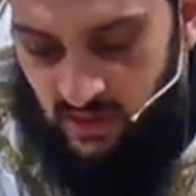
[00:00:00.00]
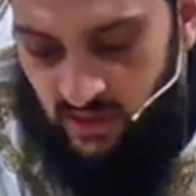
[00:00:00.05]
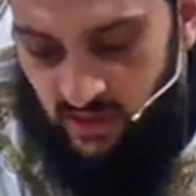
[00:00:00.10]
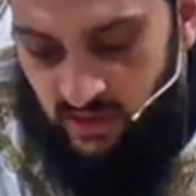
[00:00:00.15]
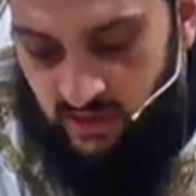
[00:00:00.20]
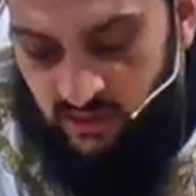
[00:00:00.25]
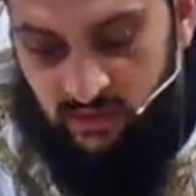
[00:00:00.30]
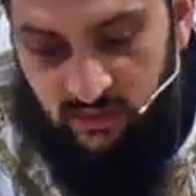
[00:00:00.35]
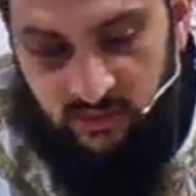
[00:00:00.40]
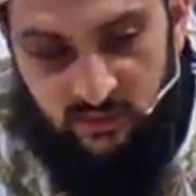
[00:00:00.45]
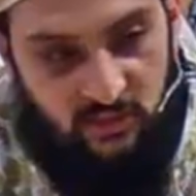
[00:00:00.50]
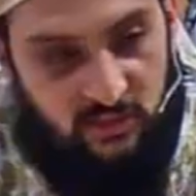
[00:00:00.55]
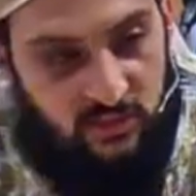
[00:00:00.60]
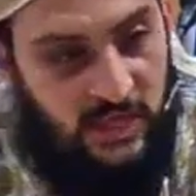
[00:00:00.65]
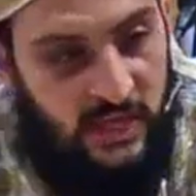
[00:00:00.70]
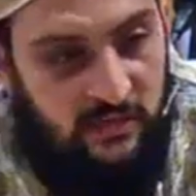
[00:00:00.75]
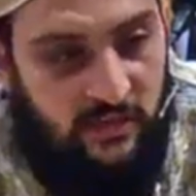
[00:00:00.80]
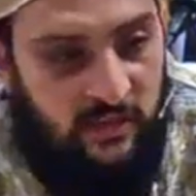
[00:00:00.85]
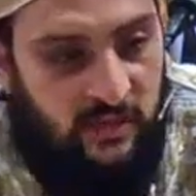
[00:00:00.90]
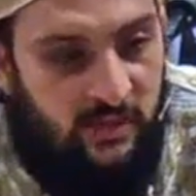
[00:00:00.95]
And
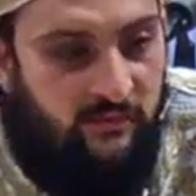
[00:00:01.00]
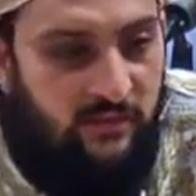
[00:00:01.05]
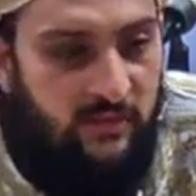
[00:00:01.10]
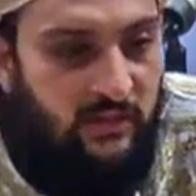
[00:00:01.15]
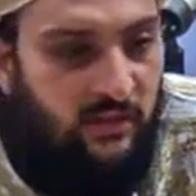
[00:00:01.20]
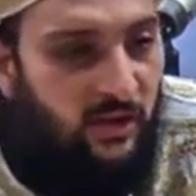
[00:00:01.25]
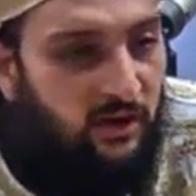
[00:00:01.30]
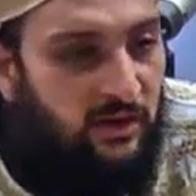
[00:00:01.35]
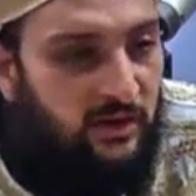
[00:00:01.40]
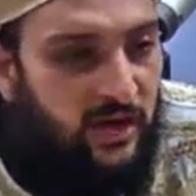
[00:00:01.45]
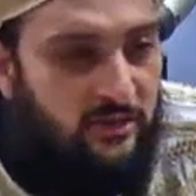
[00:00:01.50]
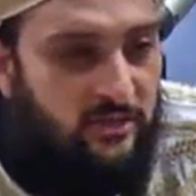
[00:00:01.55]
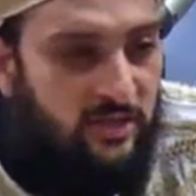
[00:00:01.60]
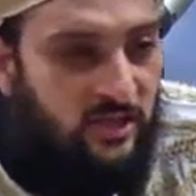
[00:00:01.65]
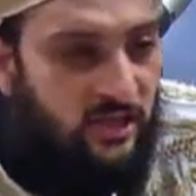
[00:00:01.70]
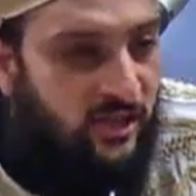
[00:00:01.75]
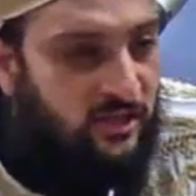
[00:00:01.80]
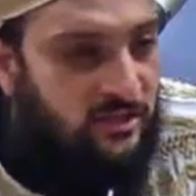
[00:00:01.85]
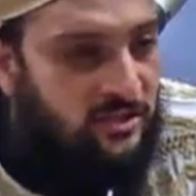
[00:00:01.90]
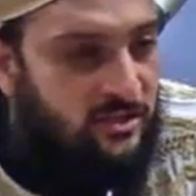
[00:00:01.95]
yani, even our
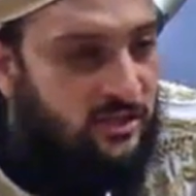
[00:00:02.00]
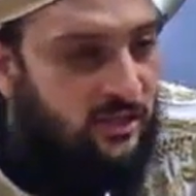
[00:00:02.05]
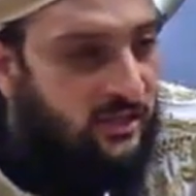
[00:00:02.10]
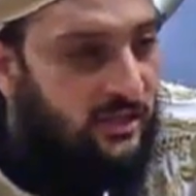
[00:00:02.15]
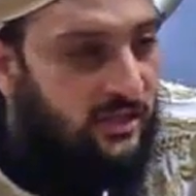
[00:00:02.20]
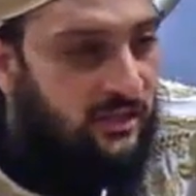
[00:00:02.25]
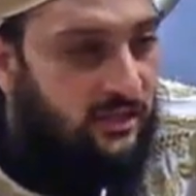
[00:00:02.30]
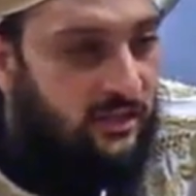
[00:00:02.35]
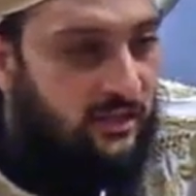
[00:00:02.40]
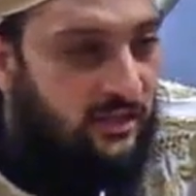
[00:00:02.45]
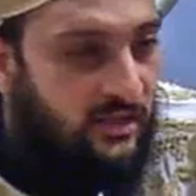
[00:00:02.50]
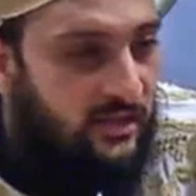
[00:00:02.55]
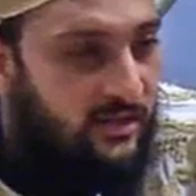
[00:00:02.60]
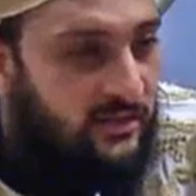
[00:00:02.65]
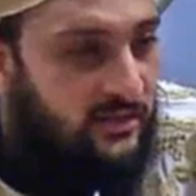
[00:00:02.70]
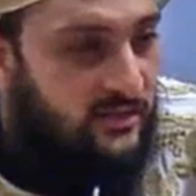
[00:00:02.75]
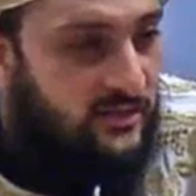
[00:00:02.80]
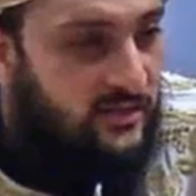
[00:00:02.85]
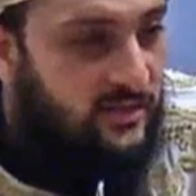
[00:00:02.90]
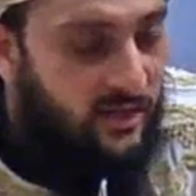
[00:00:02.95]
education, like the
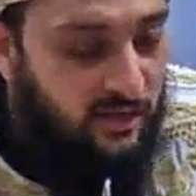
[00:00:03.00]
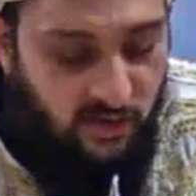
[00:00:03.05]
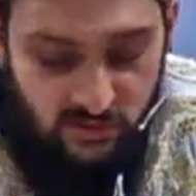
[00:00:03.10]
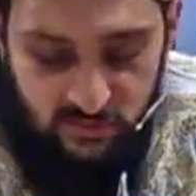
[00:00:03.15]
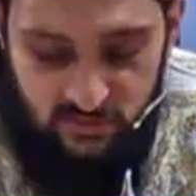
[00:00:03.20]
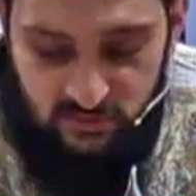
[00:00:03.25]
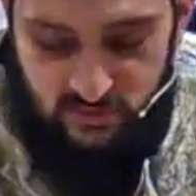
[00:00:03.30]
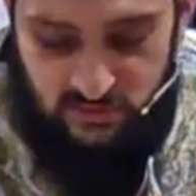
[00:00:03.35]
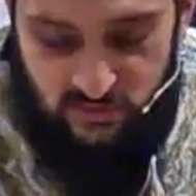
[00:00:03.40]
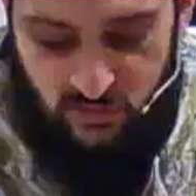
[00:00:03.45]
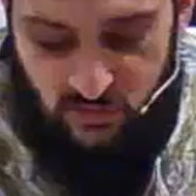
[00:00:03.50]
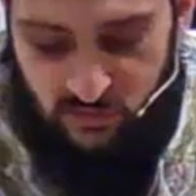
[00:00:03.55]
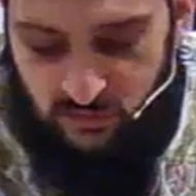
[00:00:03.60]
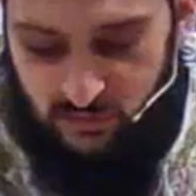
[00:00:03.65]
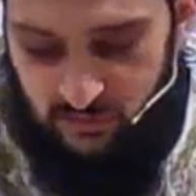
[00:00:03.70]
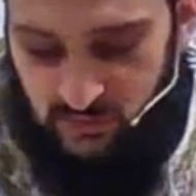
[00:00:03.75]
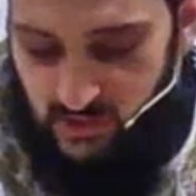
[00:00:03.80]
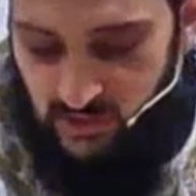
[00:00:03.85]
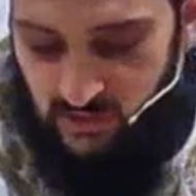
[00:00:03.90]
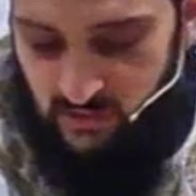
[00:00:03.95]
kids, they go to
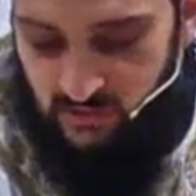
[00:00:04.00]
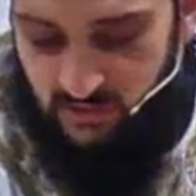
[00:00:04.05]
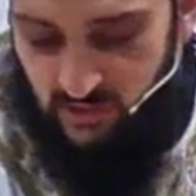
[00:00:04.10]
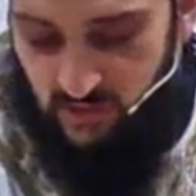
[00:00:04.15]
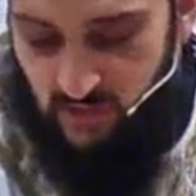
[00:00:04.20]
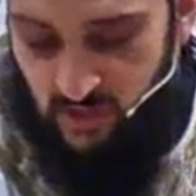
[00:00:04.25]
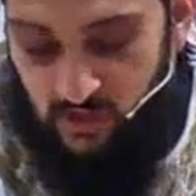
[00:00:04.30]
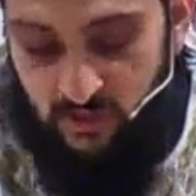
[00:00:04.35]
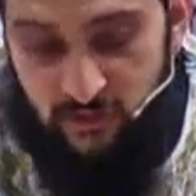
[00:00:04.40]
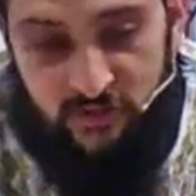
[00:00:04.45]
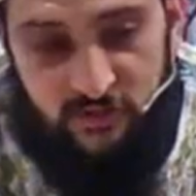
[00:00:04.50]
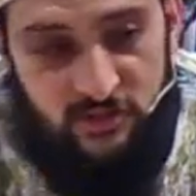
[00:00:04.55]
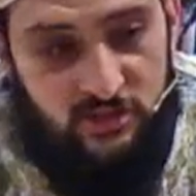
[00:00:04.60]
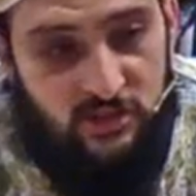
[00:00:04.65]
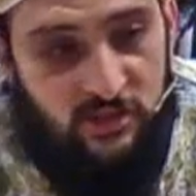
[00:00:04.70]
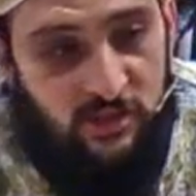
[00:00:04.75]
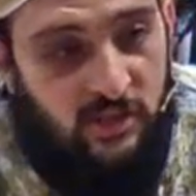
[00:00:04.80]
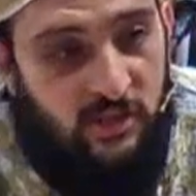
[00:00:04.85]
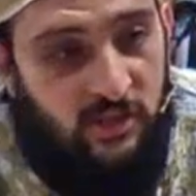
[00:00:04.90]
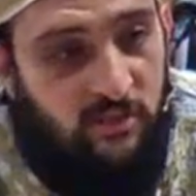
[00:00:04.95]
school, they go to
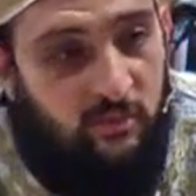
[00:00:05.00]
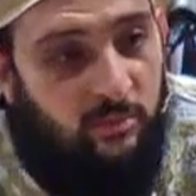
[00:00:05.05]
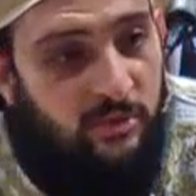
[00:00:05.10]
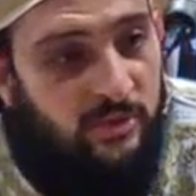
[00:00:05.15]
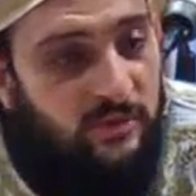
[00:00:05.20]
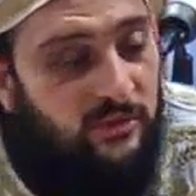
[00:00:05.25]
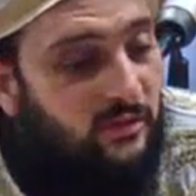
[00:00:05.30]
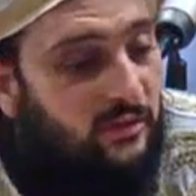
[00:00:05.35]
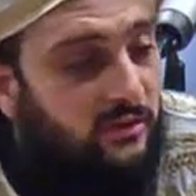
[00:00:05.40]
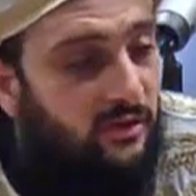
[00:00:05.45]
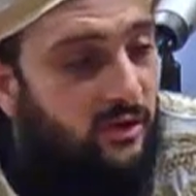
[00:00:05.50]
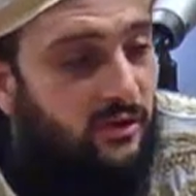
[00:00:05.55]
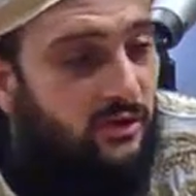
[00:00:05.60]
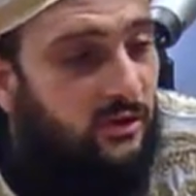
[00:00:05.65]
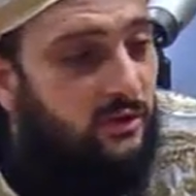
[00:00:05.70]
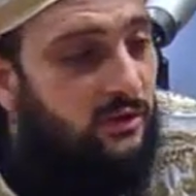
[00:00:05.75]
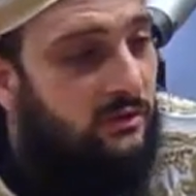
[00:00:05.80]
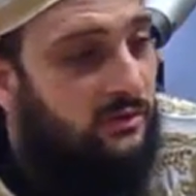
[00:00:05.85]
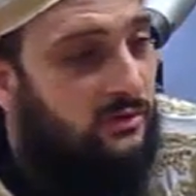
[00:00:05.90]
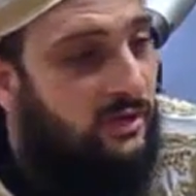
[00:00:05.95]
college, but they're
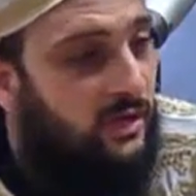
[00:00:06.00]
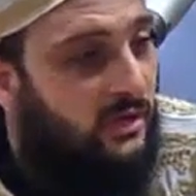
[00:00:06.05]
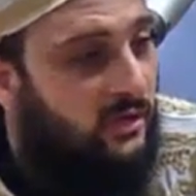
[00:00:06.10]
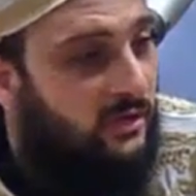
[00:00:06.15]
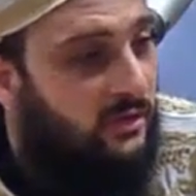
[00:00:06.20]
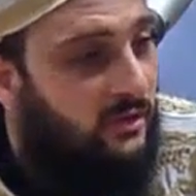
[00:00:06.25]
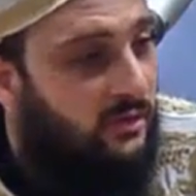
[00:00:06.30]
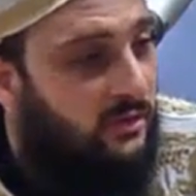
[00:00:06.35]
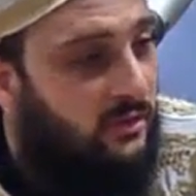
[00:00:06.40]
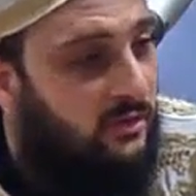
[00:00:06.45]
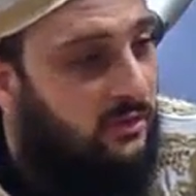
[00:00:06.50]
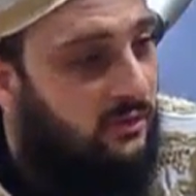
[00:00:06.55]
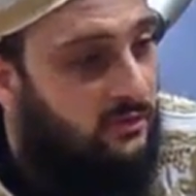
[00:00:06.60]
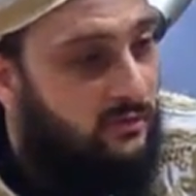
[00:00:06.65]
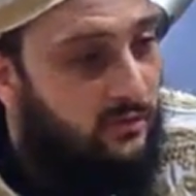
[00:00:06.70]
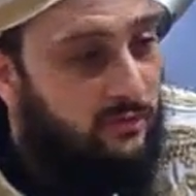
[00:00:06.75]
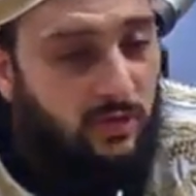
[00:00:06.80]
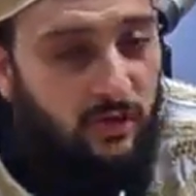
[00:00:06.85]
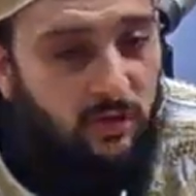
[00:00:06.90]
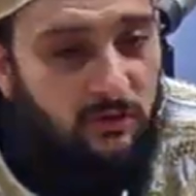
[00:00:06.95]
not learning.
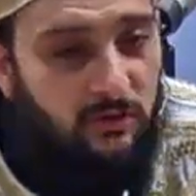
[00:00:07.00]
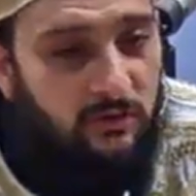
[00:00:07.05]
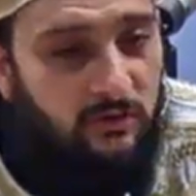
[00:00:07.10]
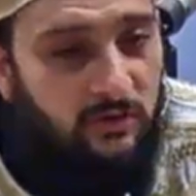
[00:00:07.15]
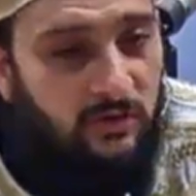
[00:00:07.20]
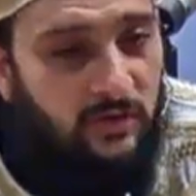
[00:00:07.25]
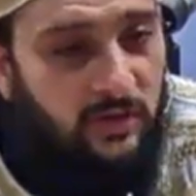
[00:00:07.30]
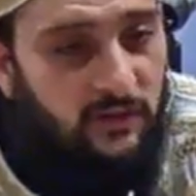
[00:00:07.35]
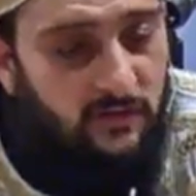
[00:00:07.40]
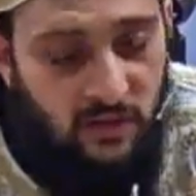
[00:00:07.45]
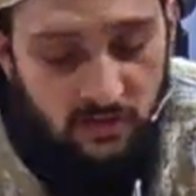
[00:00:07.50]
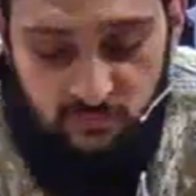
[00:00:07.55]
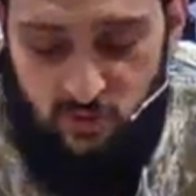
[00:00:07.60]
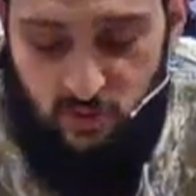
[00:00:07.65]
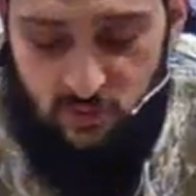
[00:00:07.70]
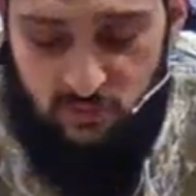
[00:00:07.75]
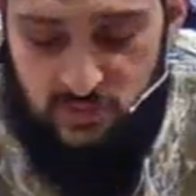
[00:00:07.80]
They're not learning, and they have